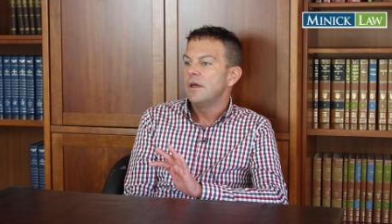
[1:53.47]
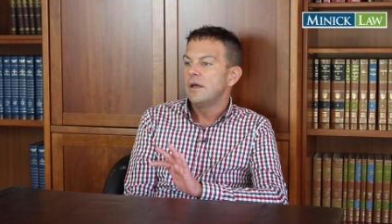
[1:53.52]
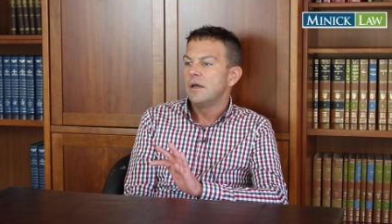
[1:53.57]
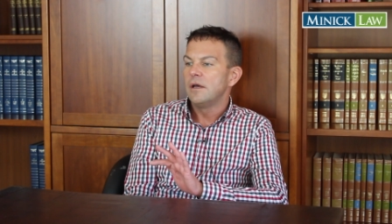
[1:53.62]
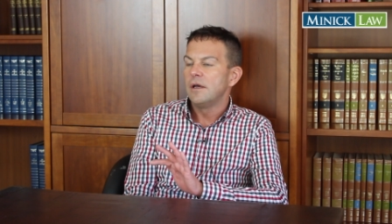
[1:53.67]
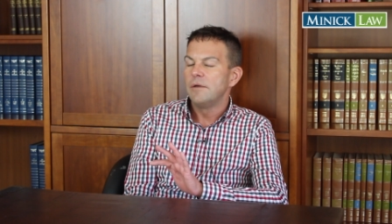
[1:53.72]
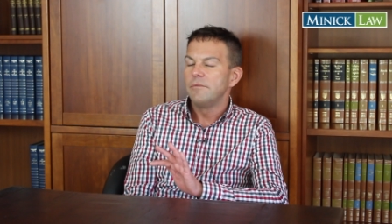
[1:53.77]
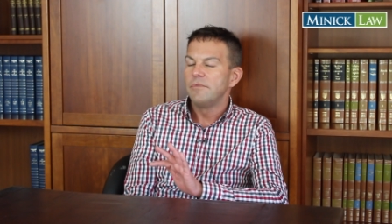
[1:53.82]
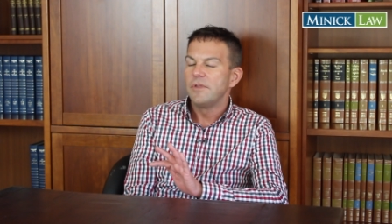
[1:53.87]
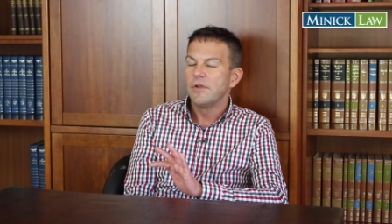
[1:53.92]

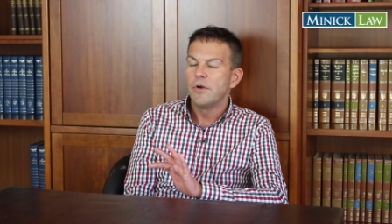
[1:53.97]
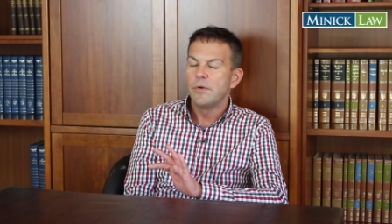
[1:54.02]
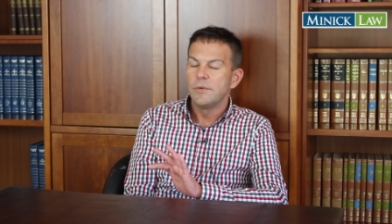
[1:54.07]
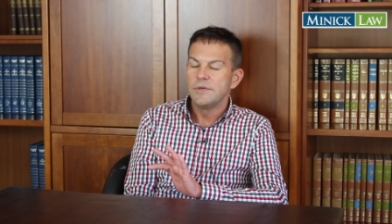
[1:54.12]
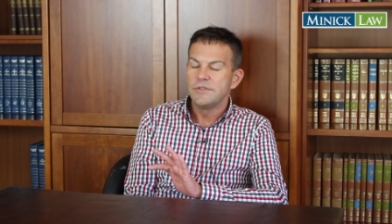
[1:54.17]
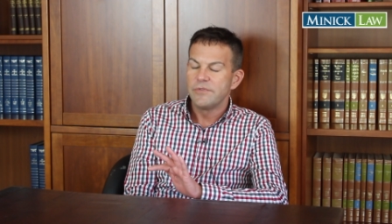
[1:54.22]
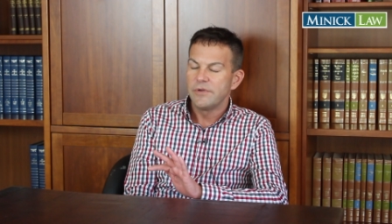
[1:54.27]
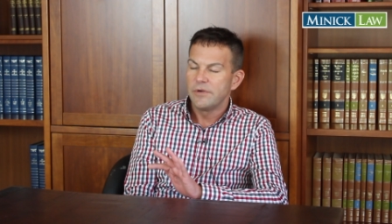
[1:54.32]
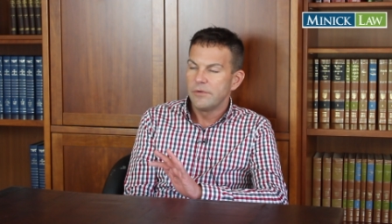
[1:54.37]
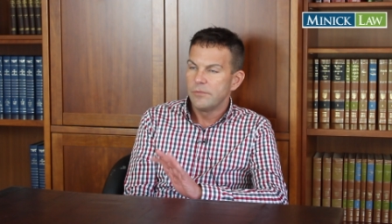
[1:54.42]
um, they're
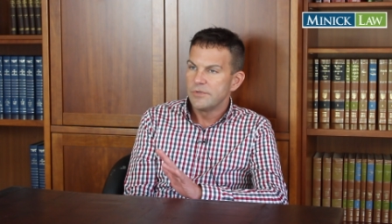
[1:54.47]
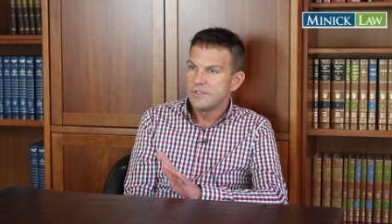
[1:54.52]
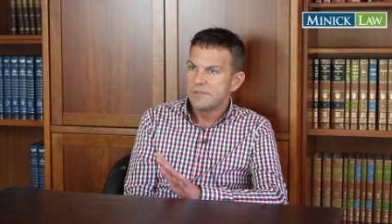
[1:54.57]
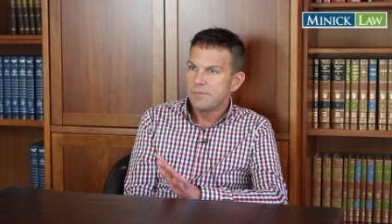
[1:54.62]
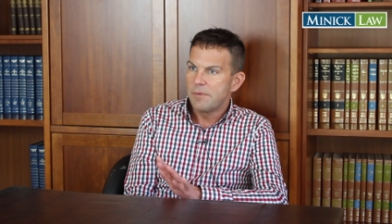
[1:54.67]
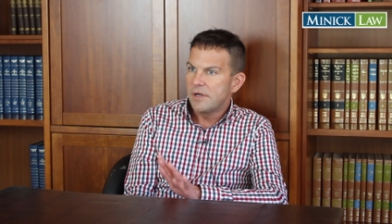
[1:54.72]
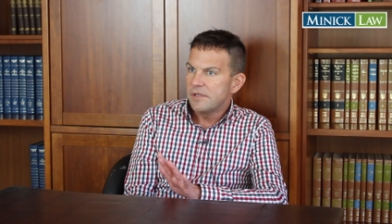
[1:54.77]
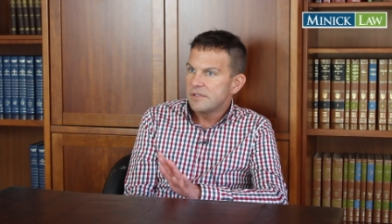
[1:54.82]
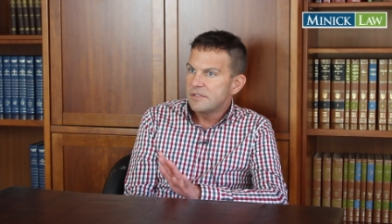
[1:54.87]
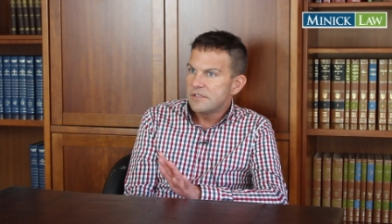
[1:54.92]
always very
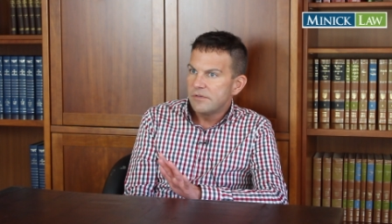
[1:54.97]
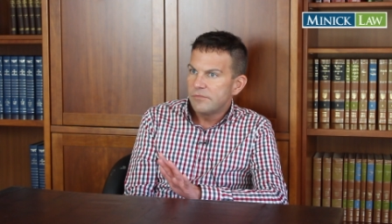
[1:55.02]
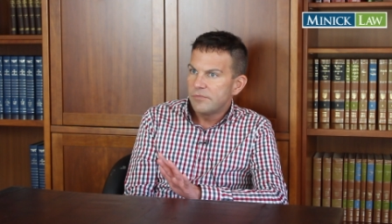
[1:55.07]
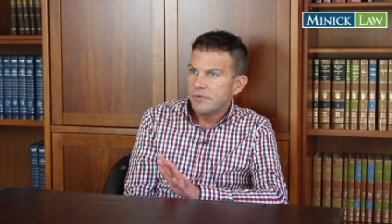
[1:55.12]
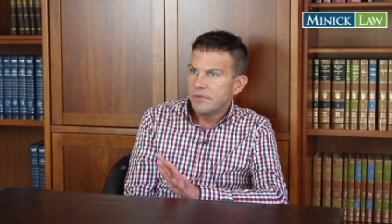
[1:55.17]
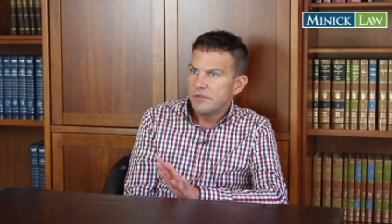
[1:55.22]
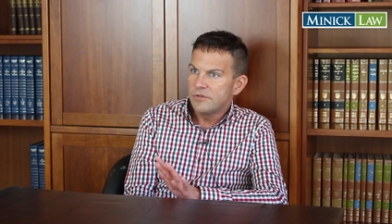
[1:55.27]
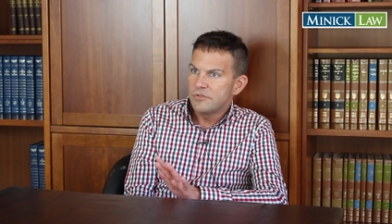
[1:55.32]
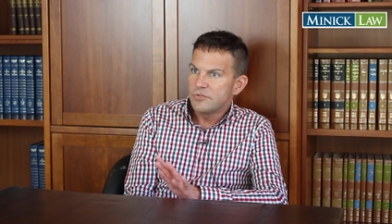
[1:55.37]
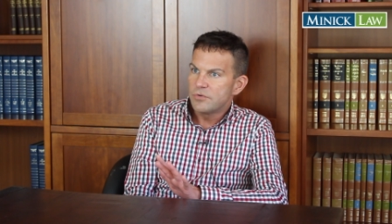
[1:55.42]
responsive
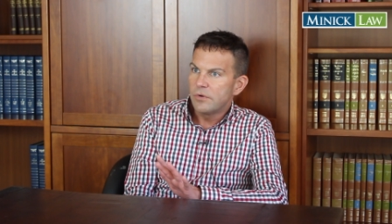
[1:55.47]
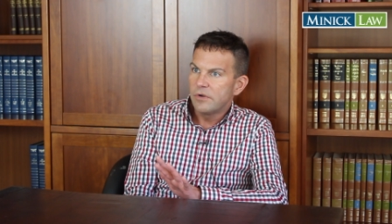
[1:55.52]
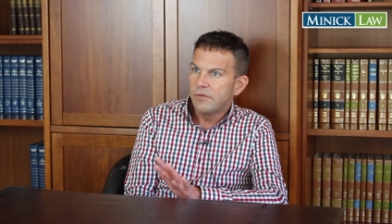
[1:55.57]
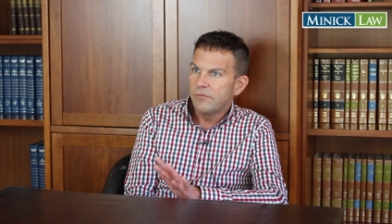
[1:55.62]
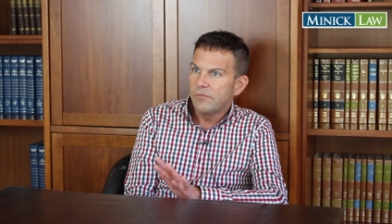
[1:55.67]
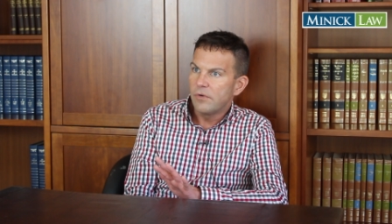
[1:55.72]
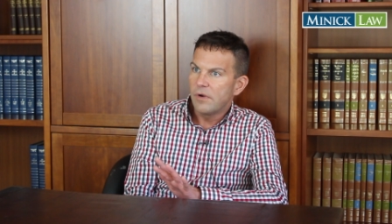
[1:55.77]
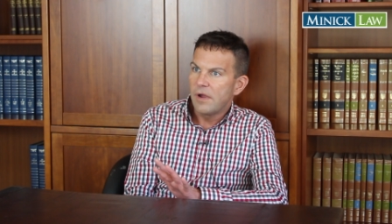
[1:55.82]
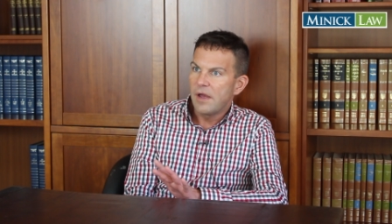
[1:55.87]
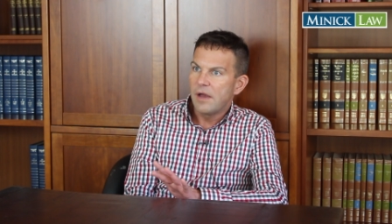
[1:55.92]
within
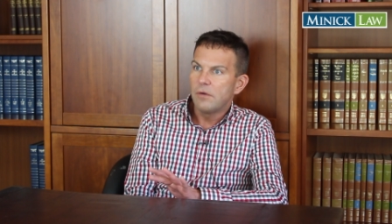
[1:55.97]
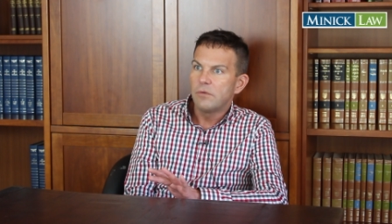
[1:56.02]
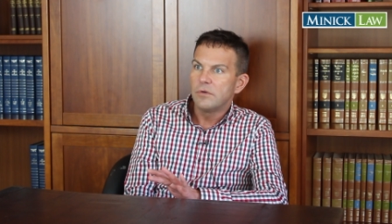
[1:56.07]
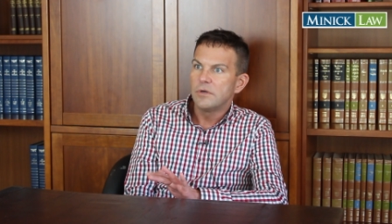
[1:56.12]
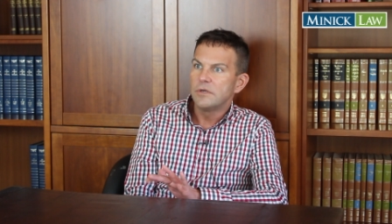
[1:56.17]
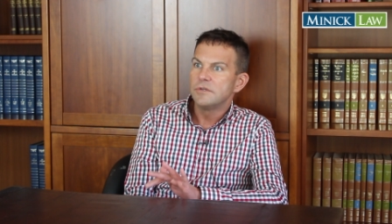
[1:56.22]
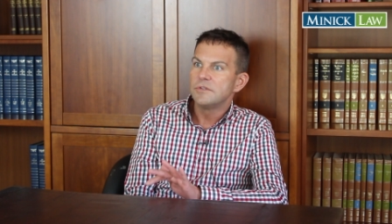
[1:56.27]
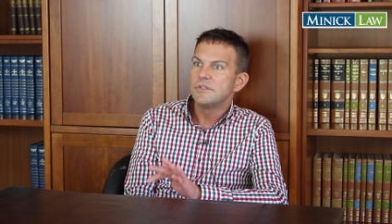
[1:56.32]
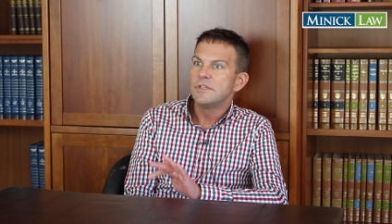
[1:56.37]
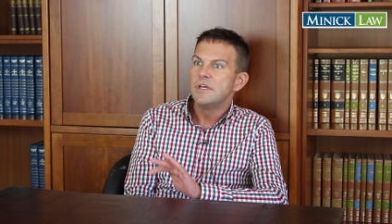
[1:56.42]
24
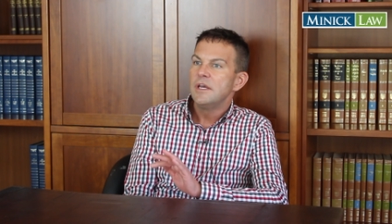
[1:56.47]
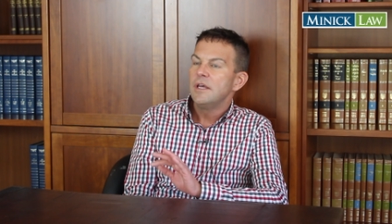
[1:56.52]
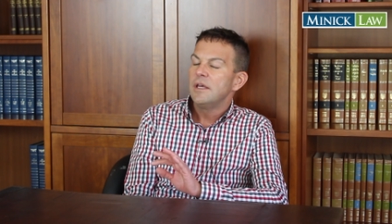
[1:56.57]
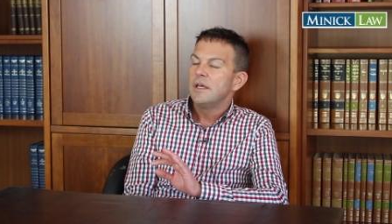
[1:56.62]
hours.